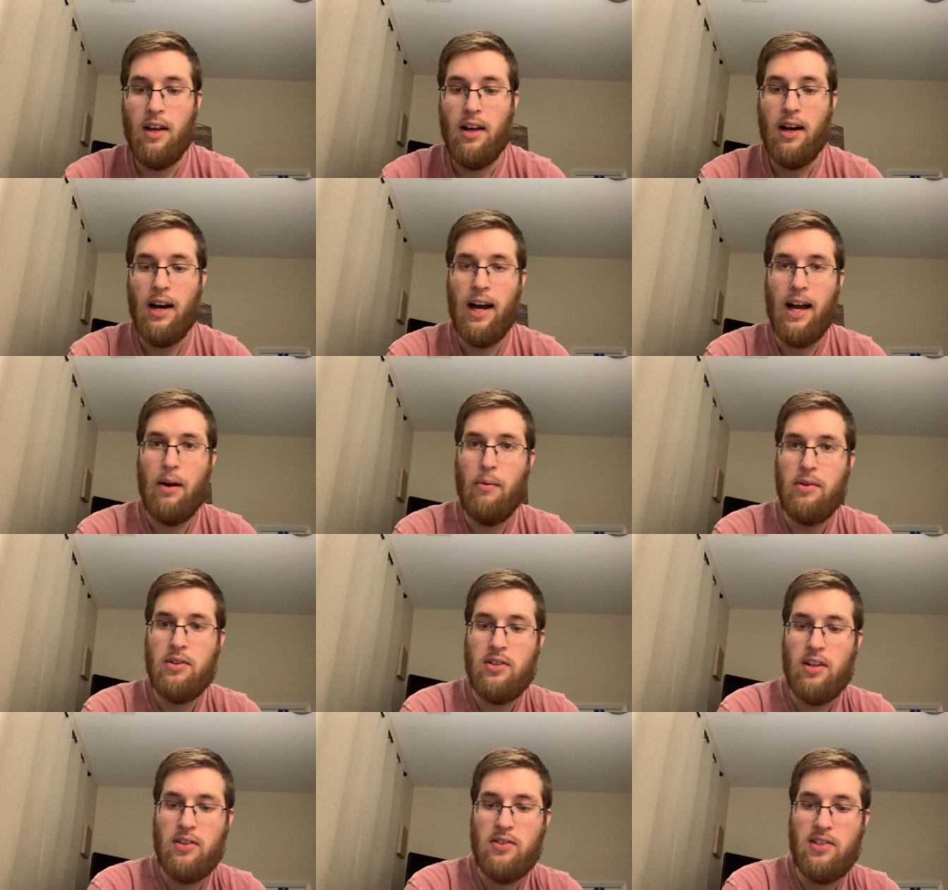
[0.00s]
Iowa
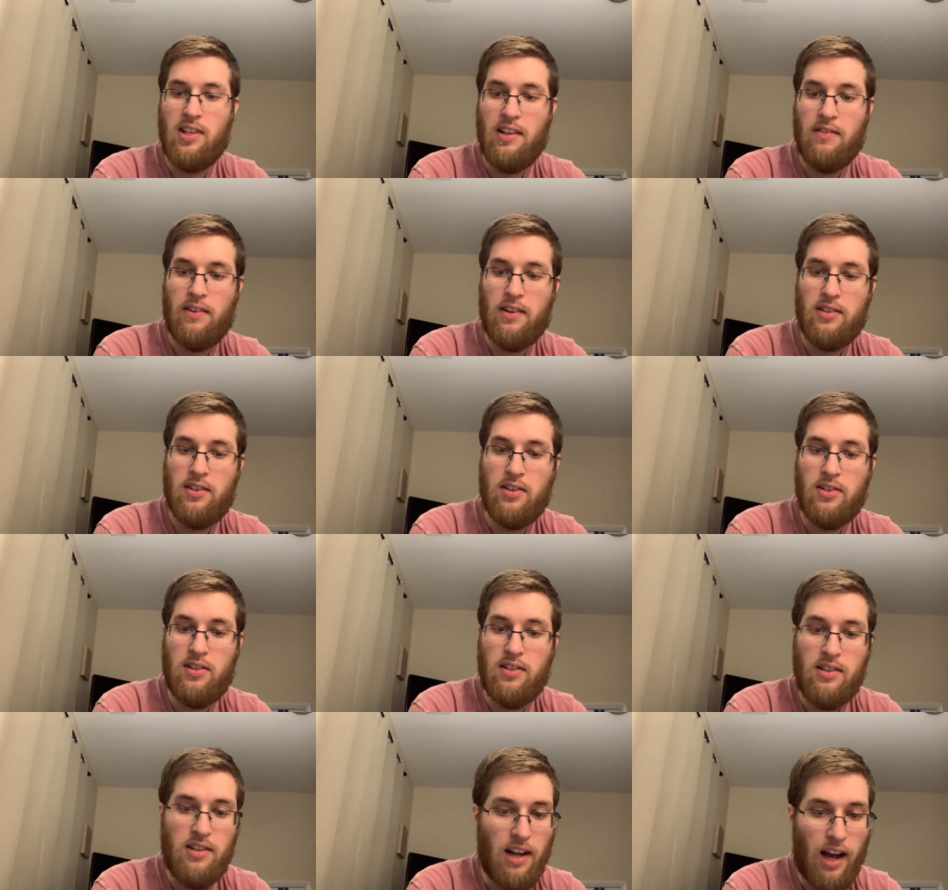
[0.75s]
State's defense has
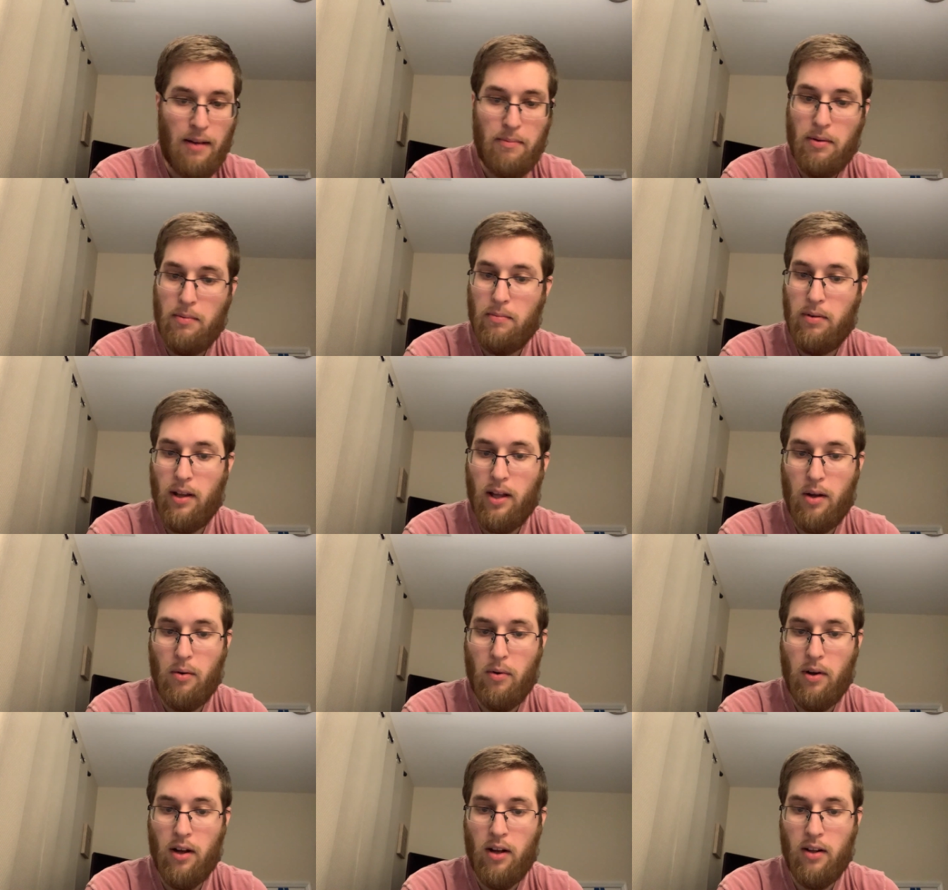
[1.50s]
not been
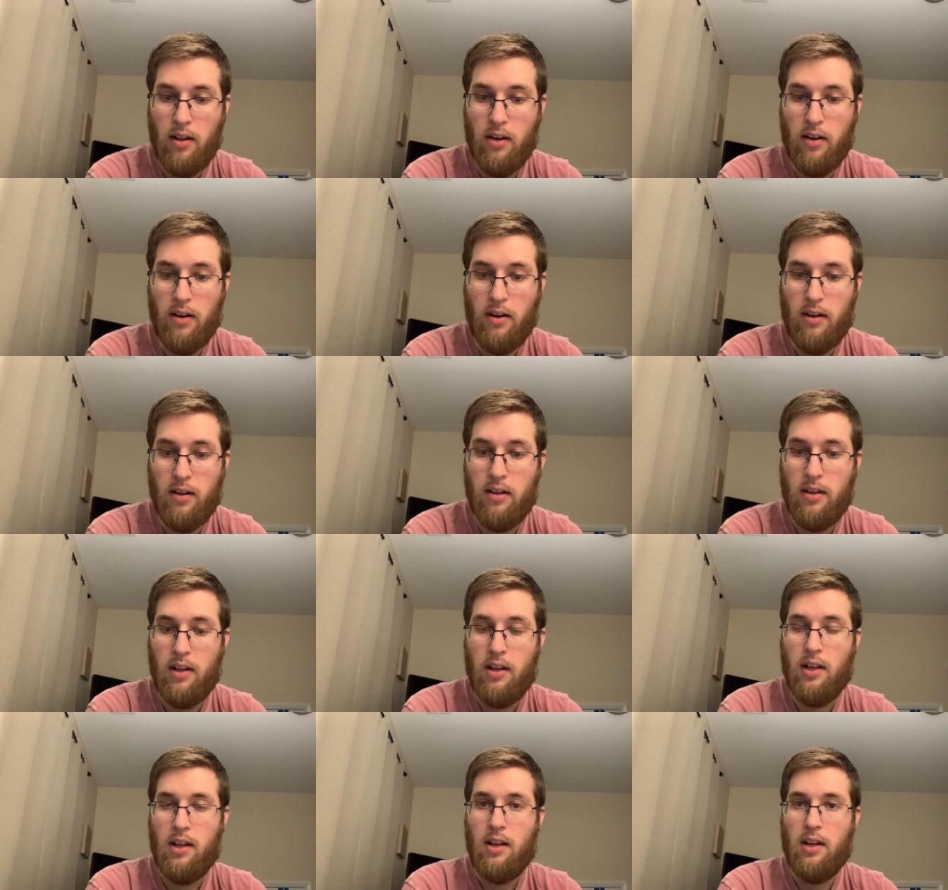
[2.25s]
playing well at all,
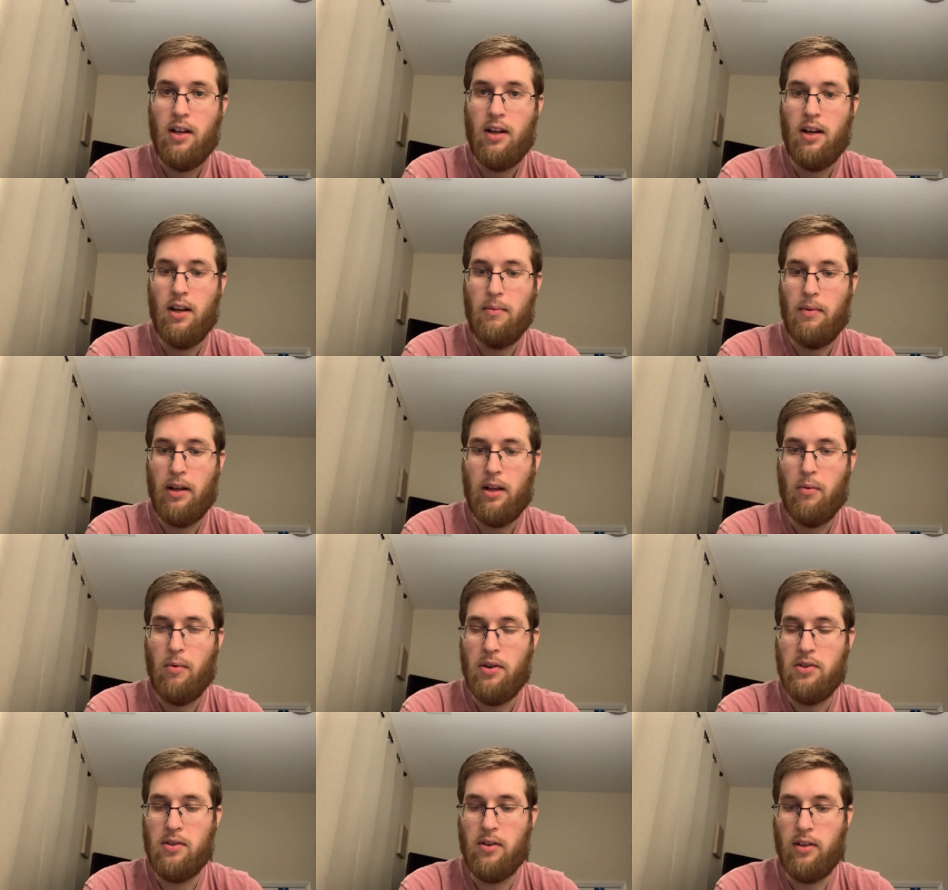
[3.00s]
like it
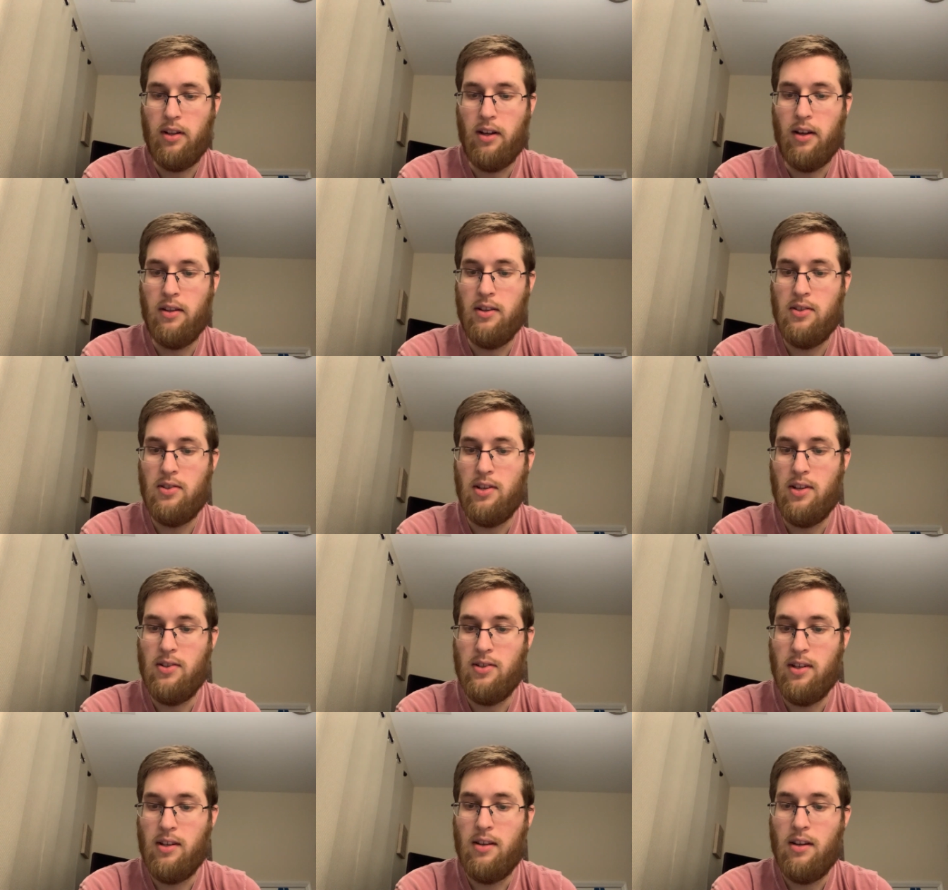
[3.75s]
was early on in the
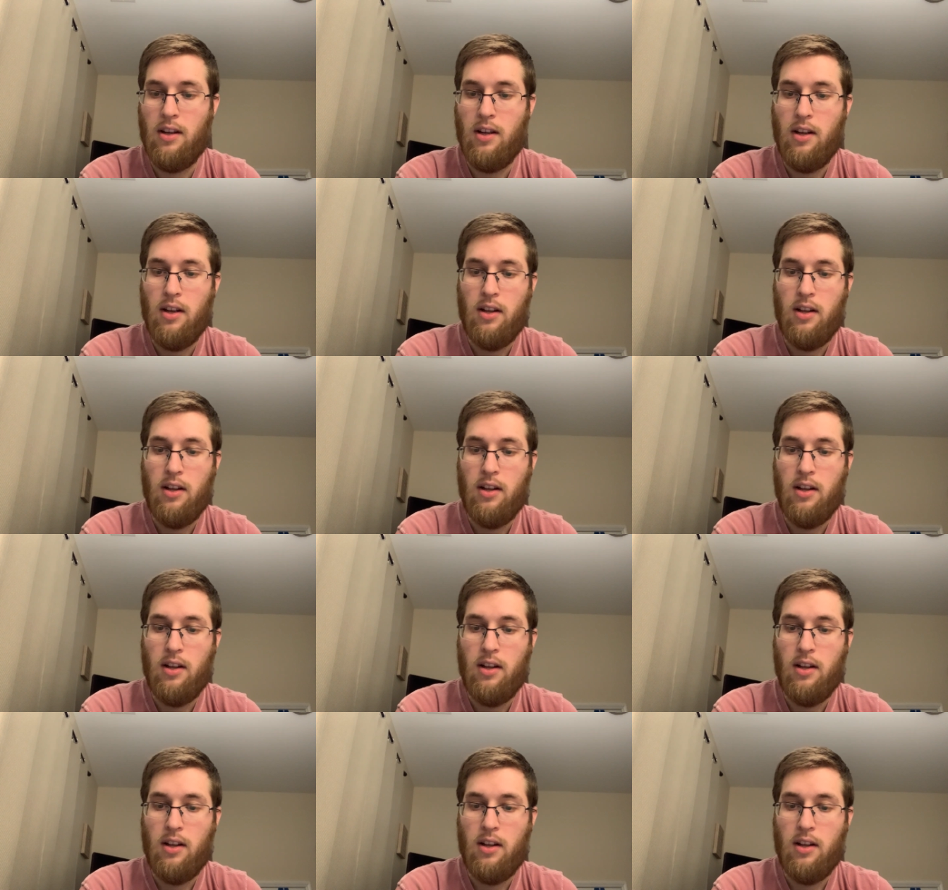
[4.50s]
season.